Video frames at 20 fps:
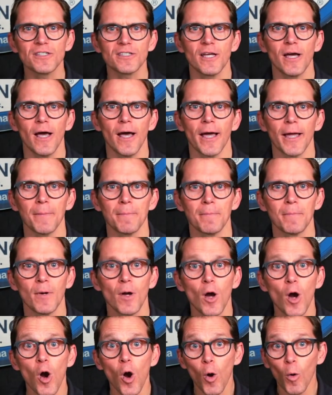time?
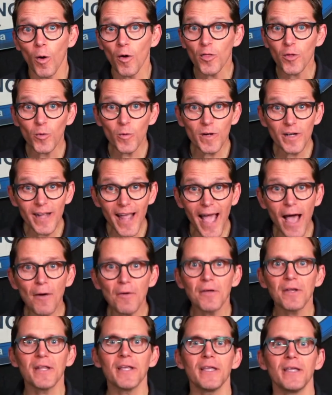Well, the
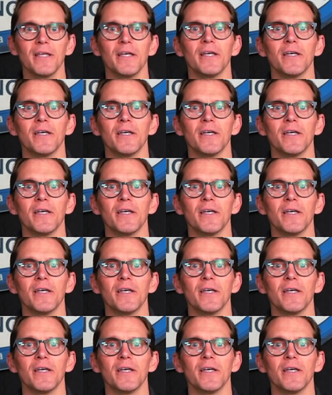reality